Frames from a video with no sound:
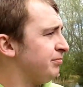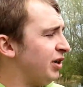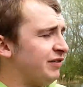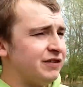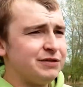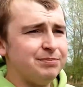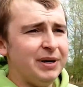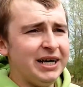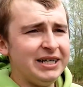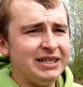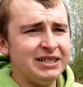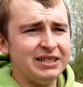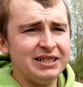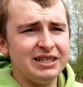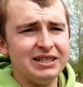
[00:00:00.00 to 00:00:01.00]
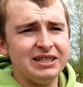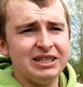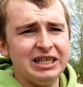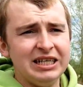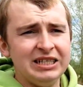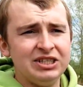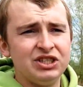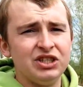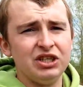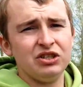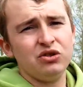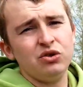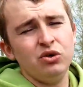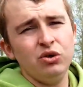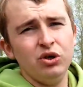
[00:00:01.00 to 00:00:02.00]
brother's mate, his
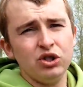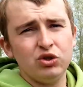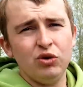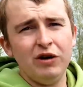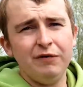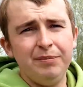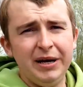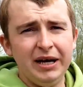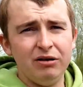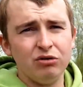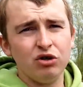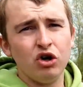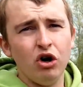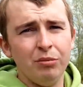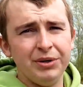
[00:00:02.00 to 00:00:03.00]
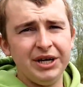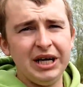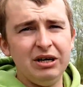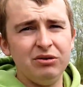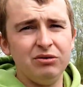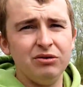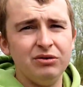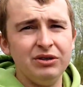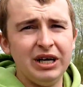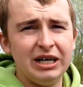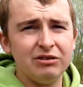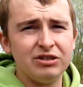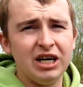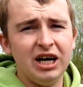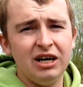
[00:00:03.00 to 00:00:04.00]
son caught a 12-pound common out. It
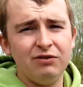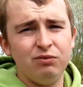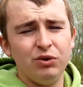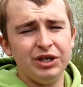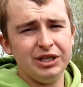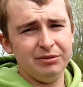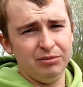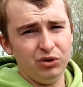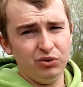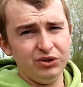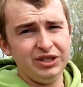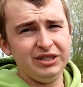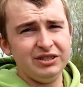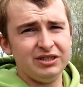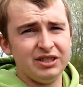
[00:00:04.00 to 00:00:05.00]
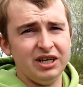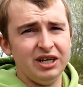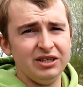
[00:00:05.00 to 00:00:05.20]
was 1:30 in the morning. So.